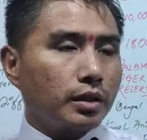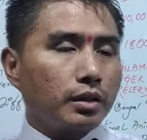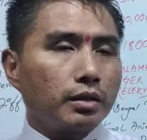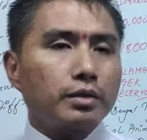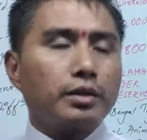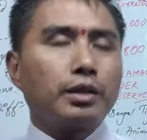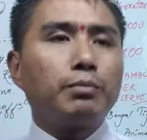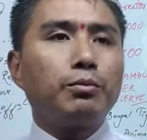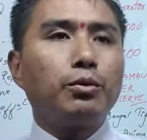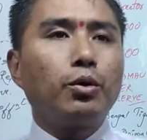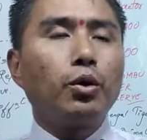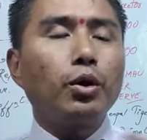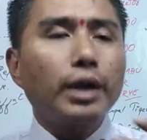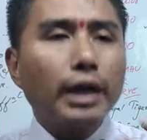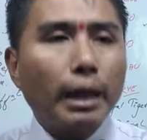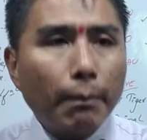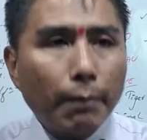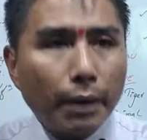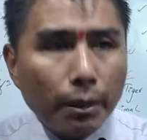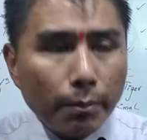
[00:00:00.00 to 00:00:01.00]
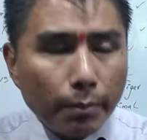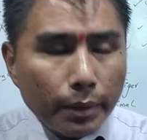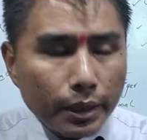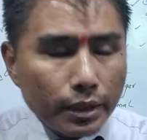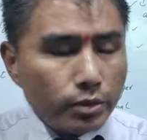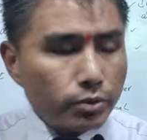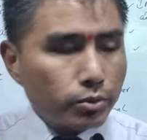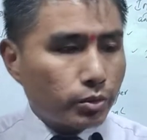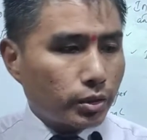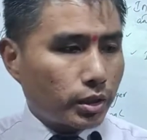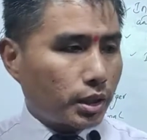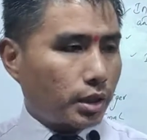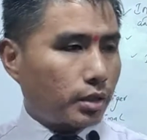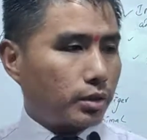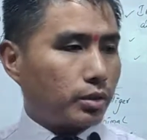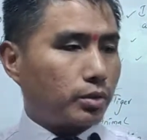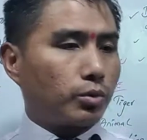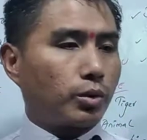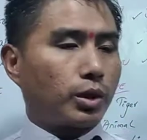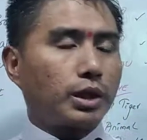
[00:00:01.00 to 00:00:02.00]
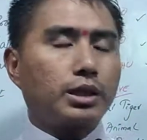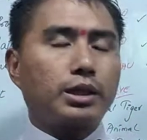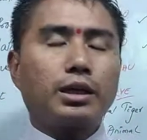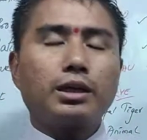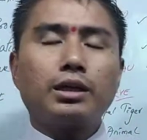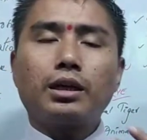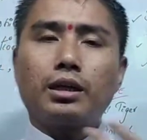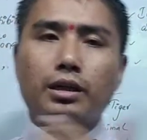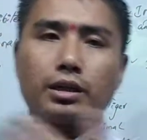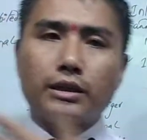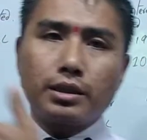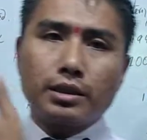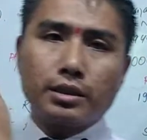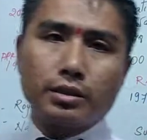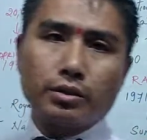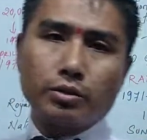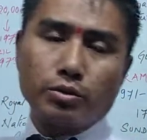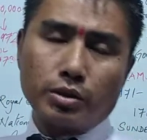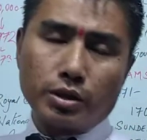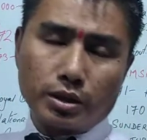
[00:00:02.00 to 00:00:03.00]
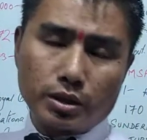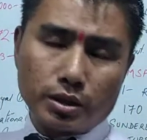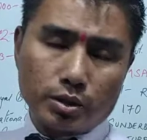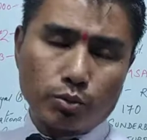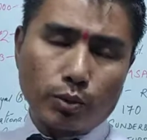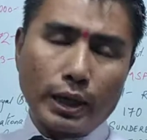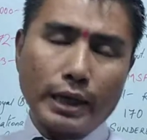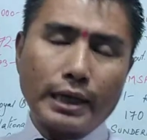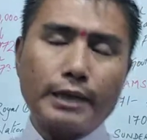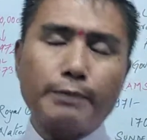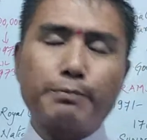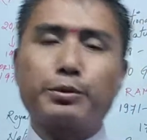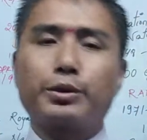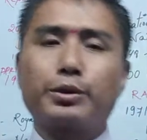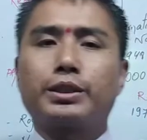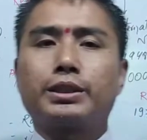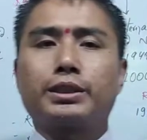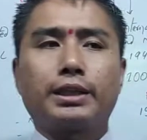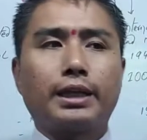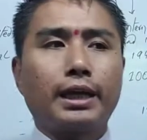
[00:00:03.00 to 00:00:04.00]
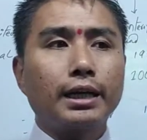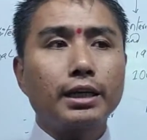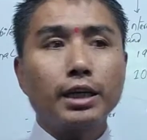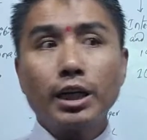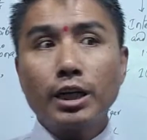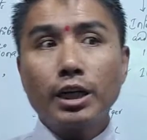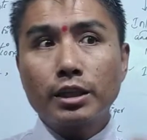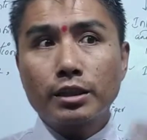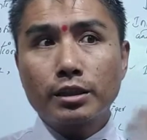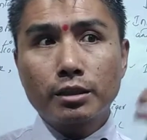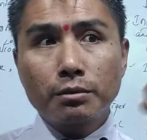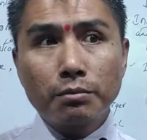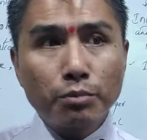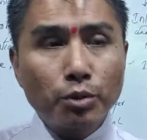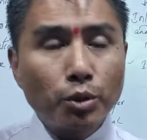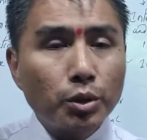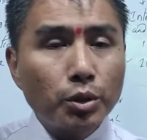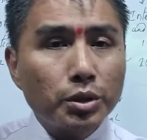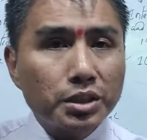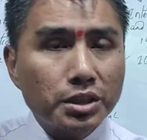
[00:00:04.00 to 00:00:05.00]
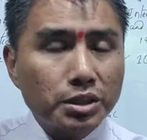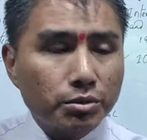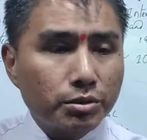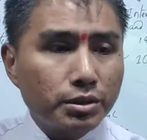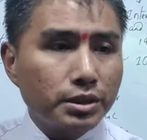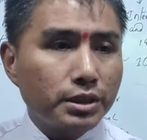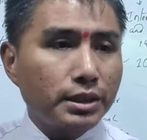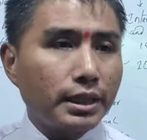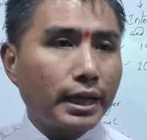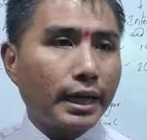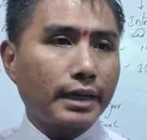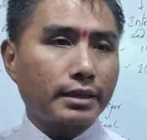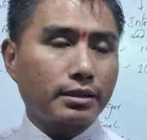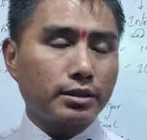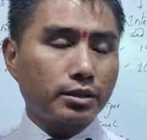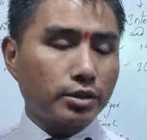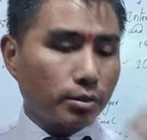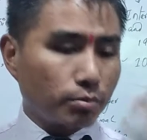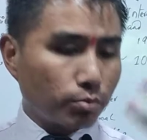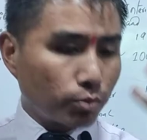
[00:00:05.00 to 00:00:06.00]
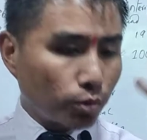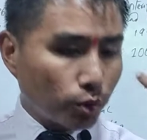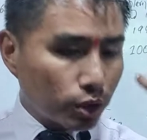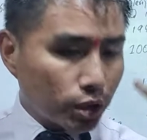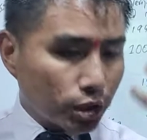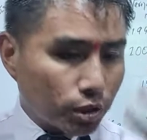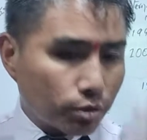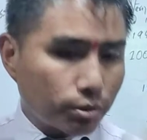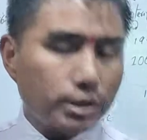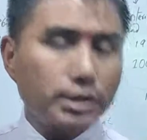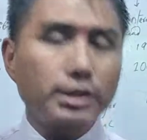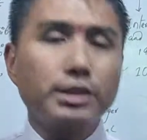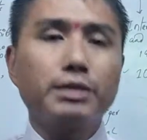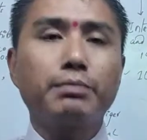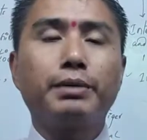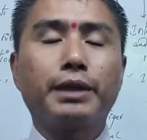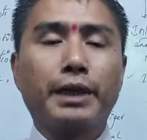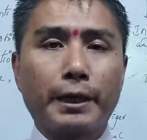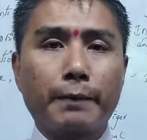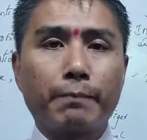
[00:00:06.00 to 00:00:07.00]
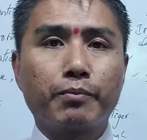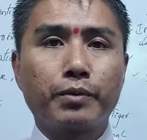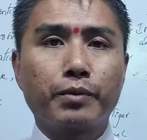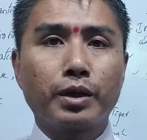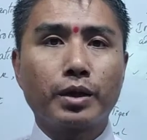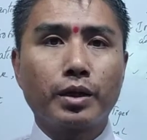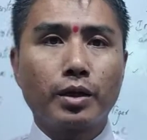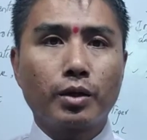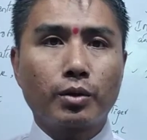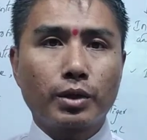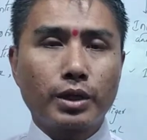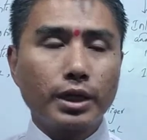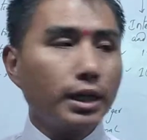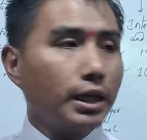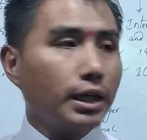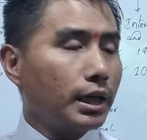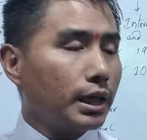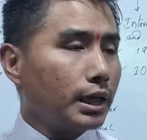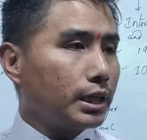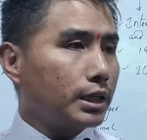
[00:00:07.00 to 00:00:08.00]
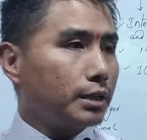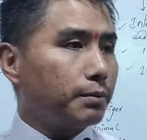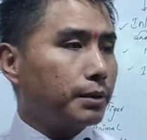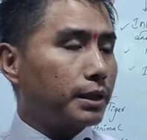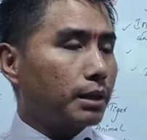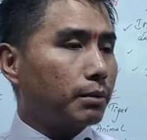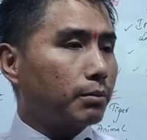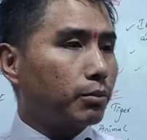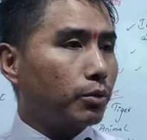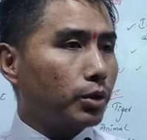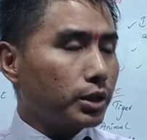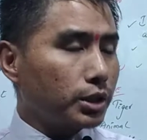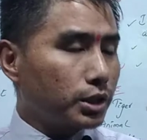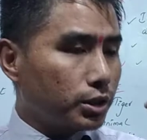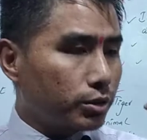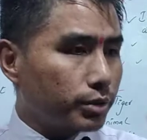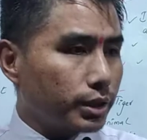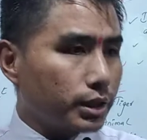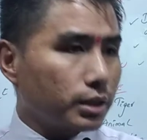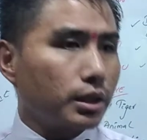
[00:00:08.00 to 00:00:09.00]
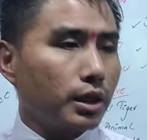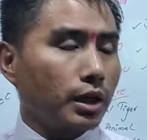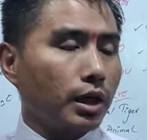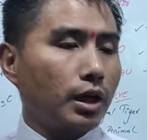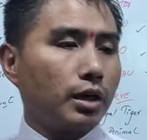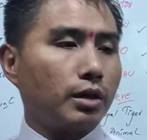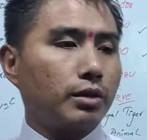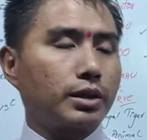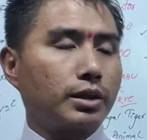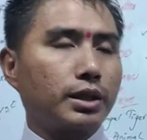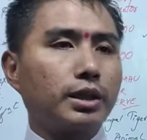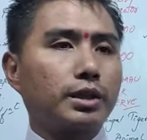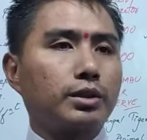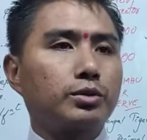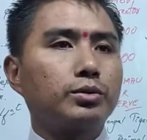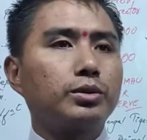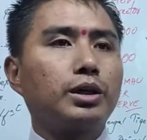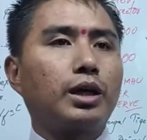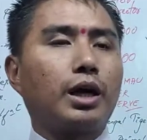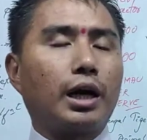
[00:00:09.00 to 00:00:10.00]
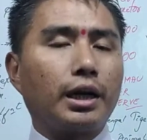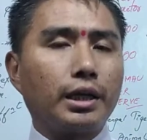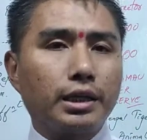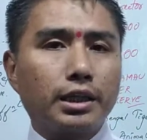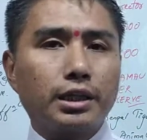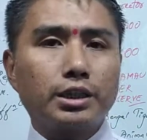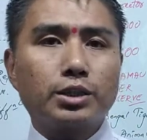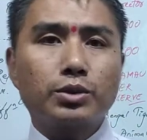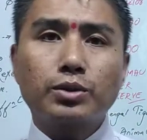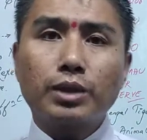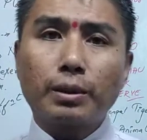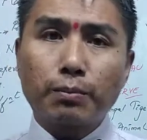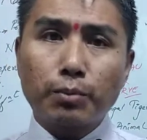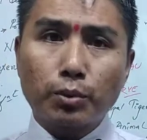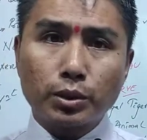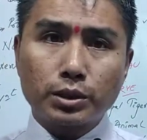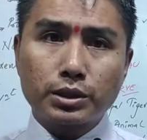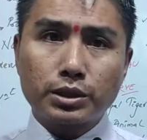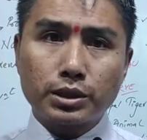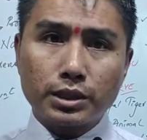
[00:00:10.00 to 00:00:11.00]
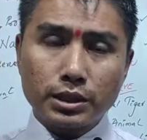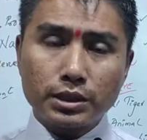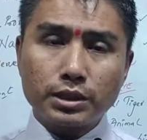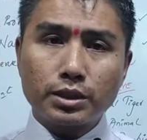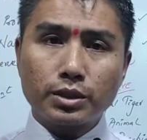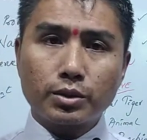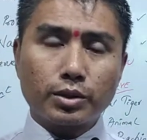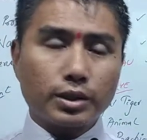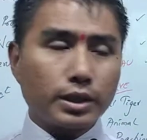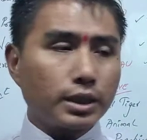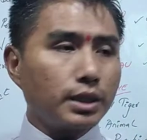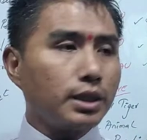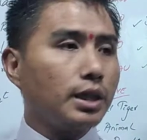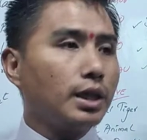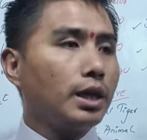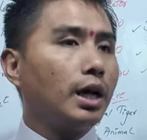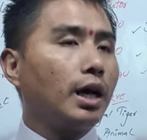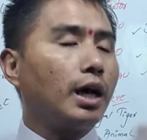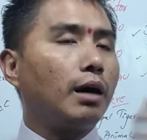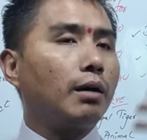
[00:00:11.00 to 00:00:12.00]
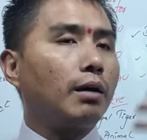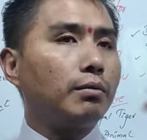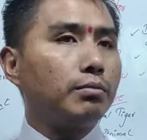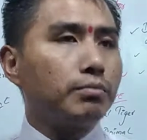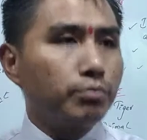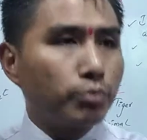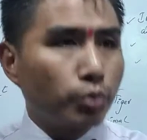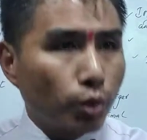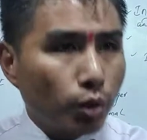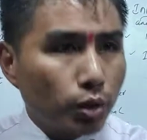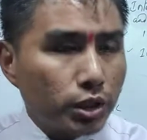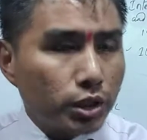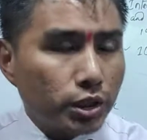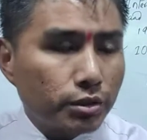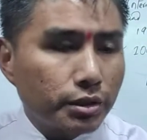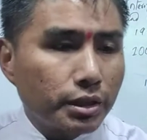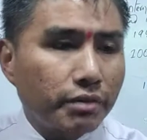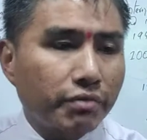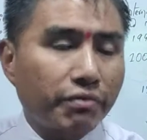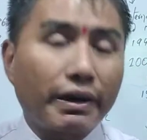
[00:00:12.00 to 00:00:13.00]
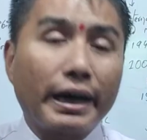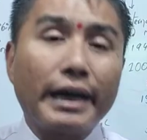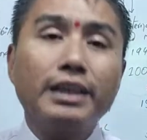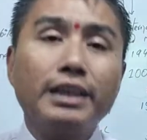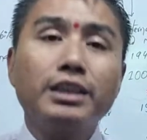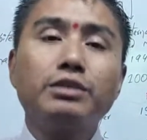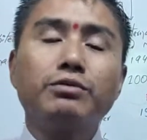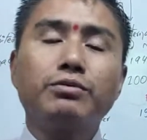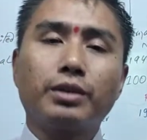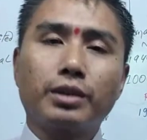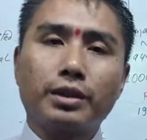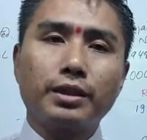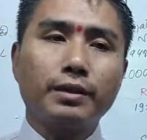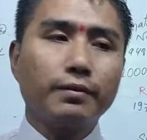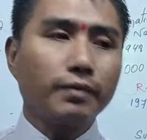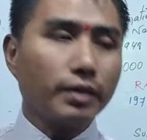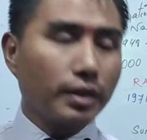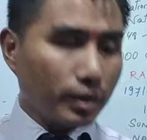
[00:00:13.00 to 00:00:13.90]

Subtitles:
the more amendments were done in this Wildlife Protection Act, the more stringent actions, the more strict it became. Okay, it became more strict. Okay, to the hunters, to the poachers. Okay, more strict fines were